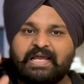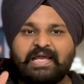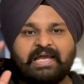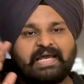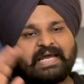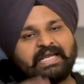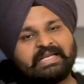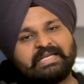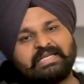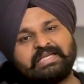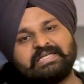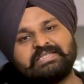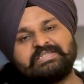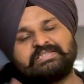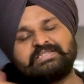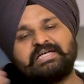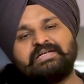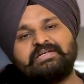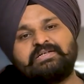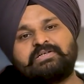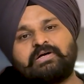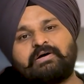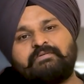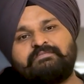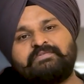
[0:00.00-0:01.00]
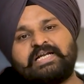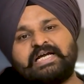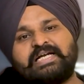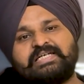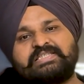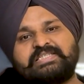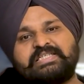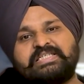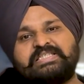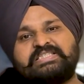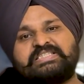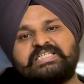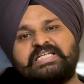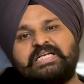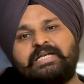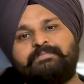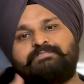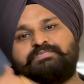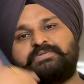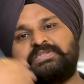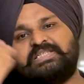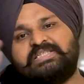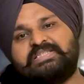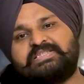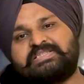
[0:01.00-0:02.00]
and the result of that
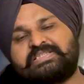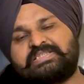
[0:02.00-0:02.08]
script is